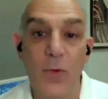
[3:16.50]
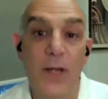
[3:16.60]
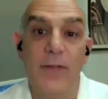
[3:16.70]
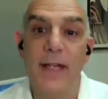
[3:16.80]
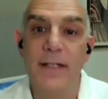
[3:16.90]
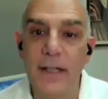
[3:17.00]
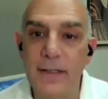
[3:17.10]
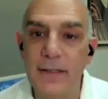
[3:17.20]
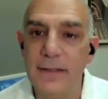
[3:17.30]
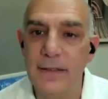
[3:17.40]
What have I
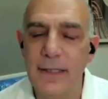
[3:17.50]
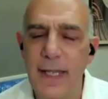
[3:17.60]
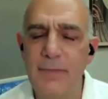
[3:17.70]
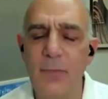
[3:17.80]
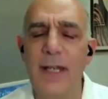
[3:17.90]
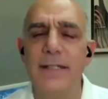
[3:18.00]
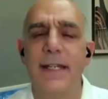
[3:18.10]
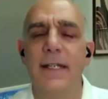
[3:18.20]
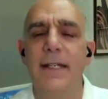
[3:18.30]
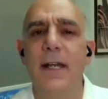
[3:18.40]
done? And wait a
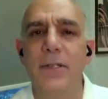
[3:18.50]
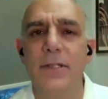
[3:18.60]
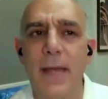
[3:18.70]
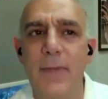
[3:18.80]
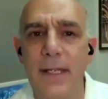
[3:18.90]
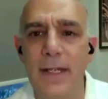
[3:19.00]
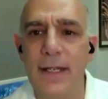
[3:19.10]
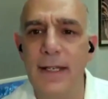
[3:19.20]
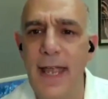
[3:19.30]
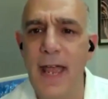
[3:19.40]
second now, does that mean
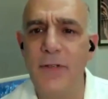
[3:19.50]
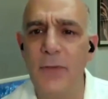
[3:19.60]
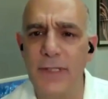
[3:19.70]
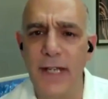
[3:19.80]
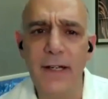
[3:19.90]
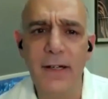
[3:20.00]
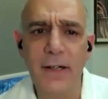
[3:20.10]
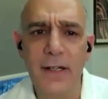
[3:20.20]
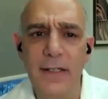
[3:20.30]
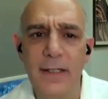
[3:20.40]
I have to
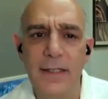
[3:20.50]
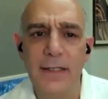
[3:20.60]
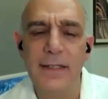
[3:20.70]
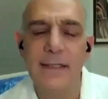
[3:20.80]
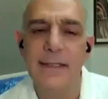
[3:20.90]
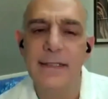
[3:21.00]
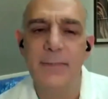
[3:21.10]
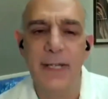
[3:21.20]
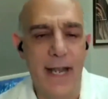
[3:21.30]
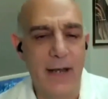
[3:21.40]
retire?
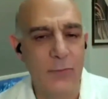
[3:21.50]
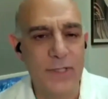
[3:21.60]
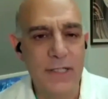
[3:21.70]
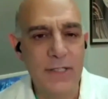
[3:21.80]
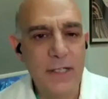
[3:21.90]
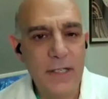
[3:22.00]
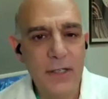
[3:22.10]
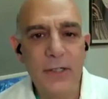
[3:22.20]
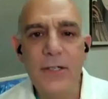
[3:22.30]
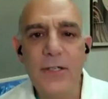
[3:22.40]
But I resisted
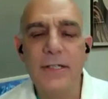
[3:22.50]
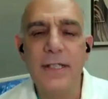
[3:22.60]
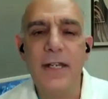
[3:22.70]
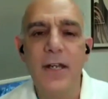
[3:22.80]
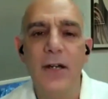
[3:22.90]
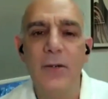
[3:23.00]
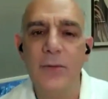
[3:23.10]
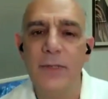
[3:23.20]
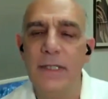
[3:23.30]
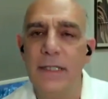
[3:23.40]
the urge to say no.
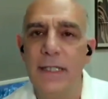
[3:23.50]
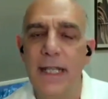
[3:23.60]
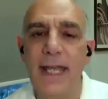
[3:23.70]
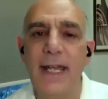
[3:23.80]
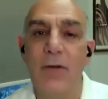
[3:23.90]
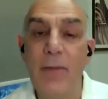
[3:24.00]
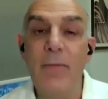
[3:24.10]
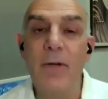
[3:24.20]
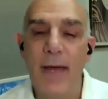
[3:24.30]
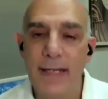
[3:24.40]
And I
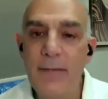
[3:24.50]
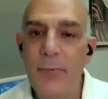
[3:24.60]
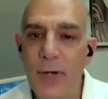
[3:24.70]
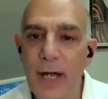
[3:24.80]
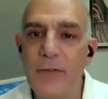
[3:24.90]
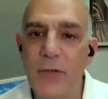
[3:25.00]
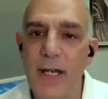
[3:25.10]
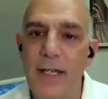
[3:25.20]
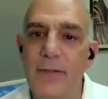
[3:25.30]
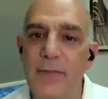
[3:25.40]
remembered my improv
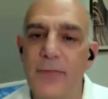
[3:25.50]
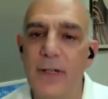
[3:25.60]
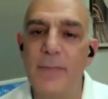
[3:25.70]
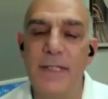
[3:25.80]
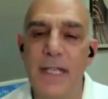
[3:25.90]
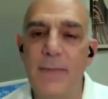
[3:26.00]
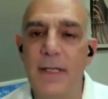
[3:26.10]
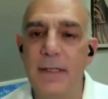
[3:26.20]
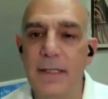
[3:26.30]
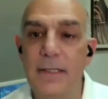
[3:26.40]
training from
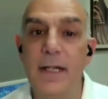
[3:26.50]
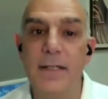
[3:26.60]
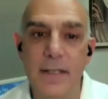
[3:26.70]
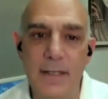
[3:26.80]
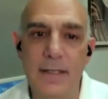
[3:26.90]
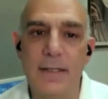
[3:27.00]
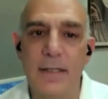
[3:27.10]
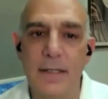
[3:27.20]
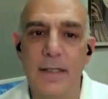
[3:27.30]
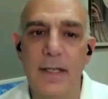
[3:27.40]
seemingly
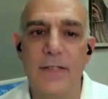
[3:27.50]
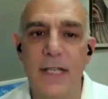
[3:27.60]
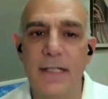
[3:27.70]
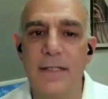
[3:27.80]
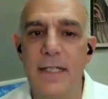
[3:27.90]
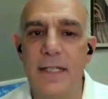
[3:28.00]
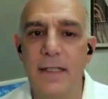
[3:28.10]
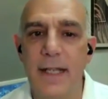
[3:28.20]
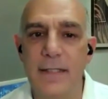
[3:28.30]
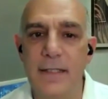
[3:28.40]
dozens of Second City
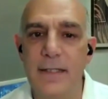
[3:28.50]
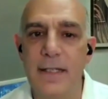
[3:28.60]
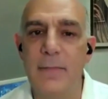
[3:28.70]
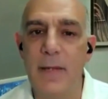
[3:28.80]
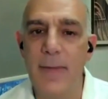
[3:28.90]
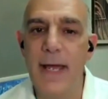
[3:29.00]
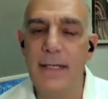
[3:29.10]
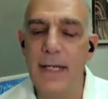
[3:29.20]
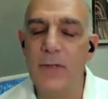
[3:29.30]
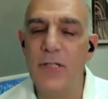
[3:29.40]
classes. And in my
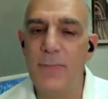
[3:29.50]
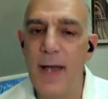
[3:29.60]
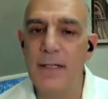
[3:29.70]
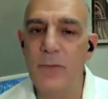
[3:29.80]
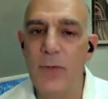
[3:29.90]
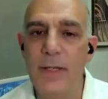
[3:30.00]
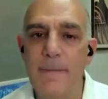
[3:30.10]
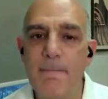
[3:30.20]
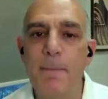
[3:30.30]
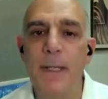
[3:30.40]
mind, I responded with
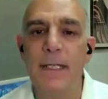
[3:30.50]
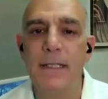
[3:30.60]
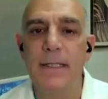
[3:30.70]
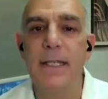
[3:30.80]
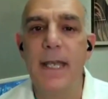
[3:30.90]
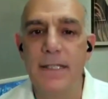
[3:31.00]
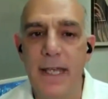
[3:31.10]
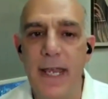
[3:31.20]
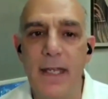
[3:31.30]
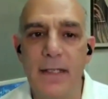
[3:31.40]
yes
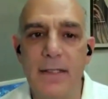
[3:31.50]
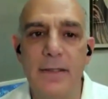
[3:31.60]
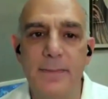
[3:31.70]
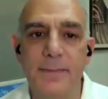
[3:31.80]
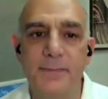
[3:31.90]
and.